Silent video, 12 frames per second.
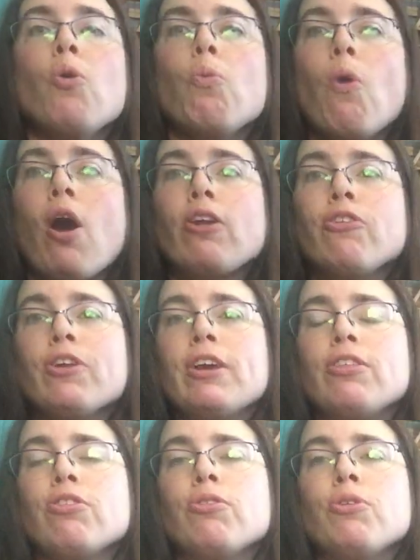
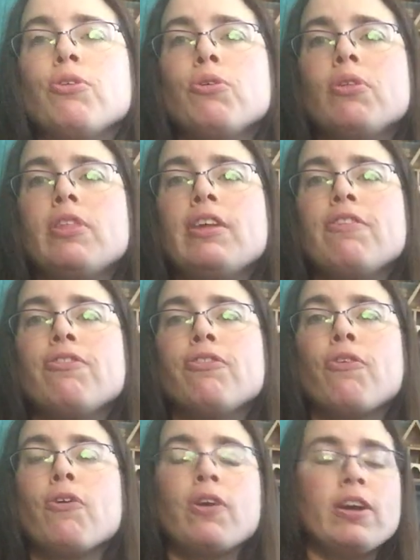wandering through the
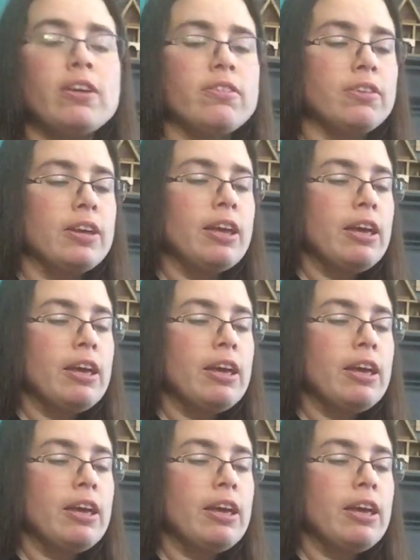forest,